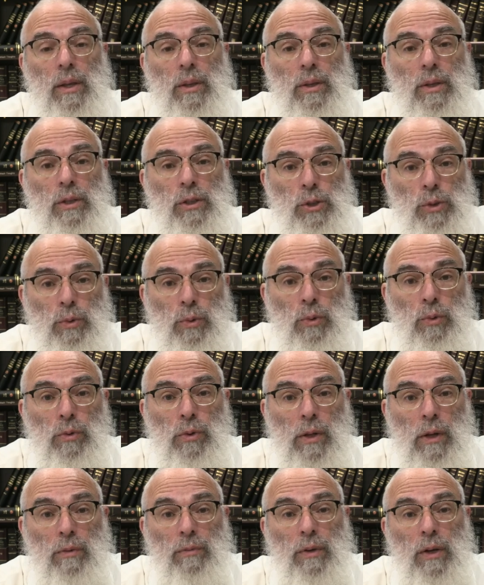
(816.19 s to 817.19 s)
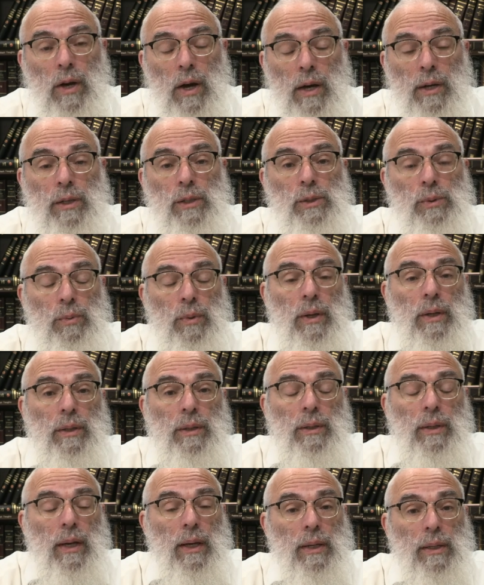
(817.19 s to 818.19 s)
the truth of God is
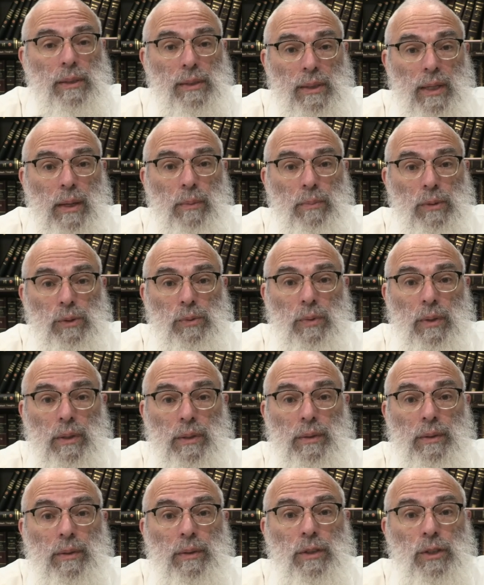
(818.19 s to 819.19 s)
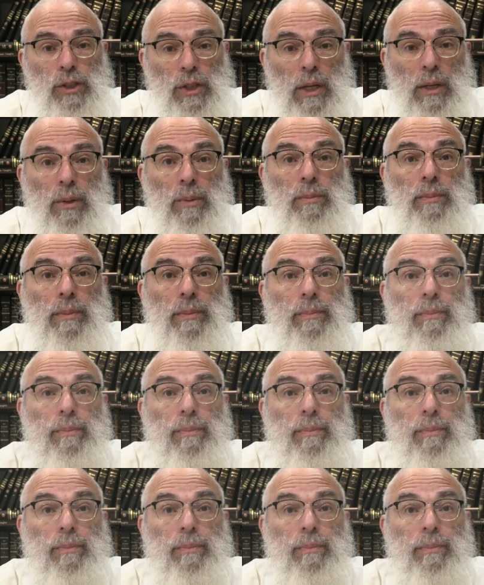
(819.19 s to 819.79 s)
one and his name is one. Shalom.